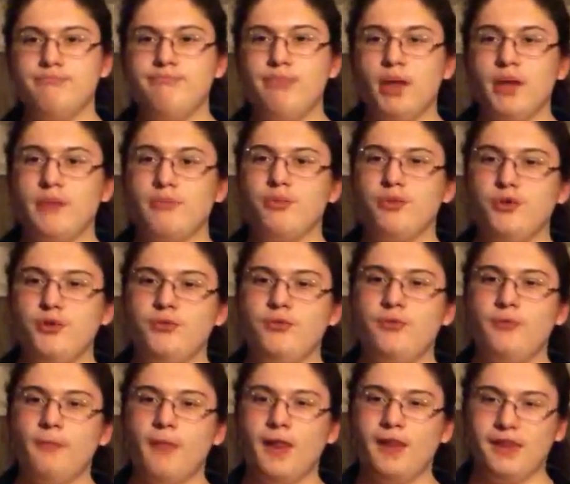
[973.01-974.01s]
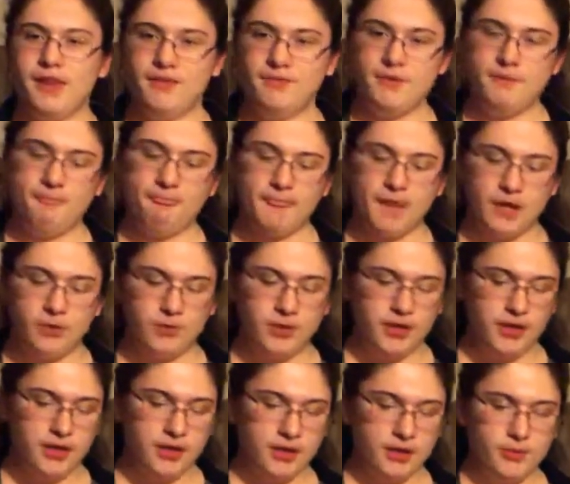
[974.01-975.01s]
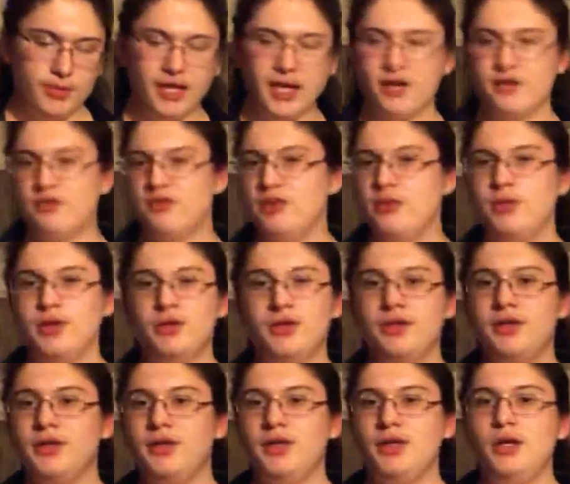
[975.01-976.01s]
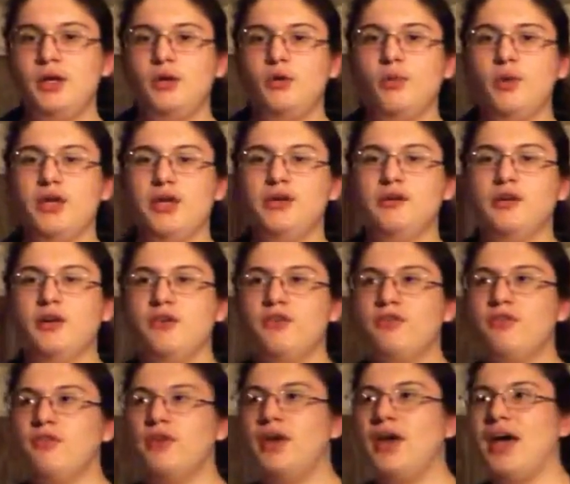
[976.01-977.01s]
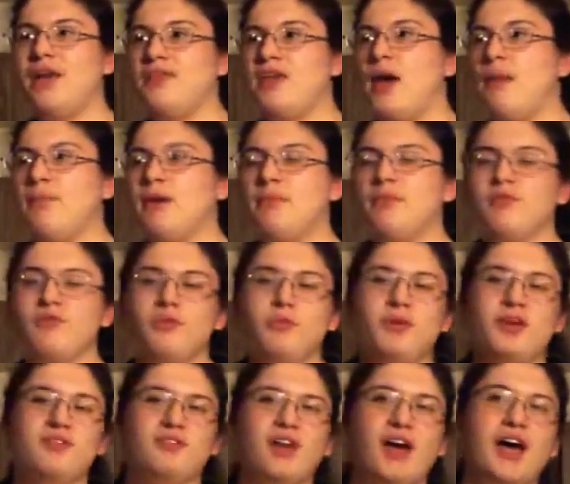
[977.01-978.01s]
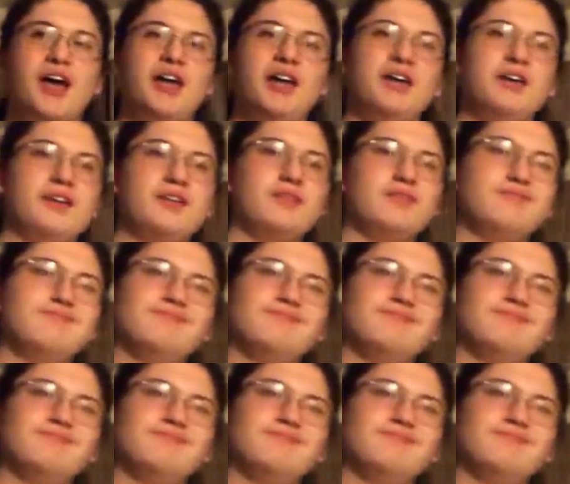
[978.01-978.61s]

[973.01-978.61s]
Bulletproof 11, and we got to see what he does at that pay-per-view, because I